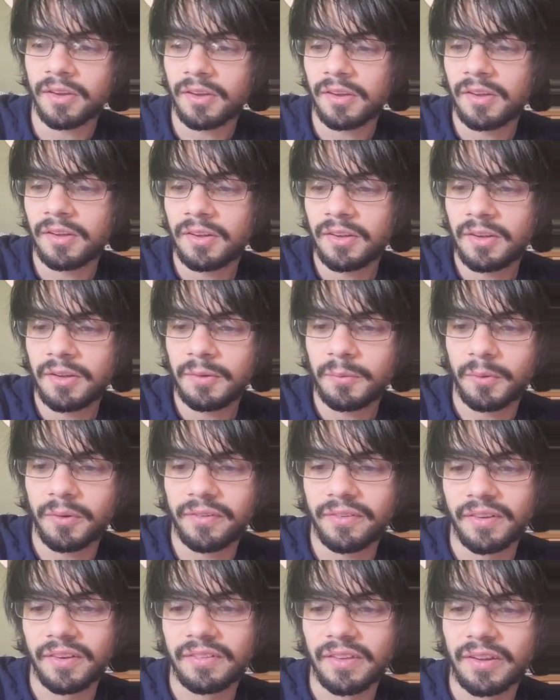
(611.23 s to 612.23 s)
I want
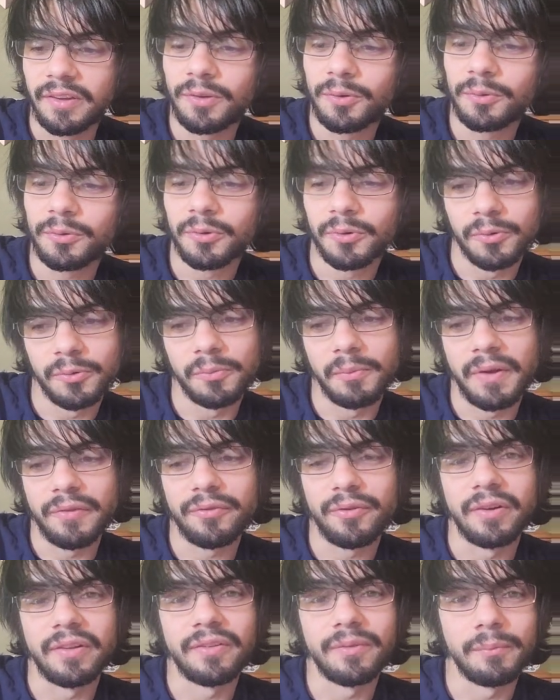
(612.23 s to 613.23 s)
to say thank you to my
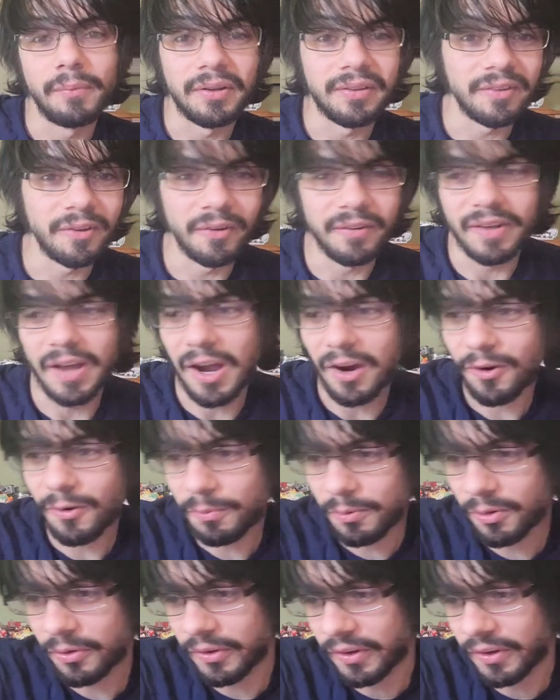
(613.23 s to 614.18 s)
friends Matteo and Jacopo.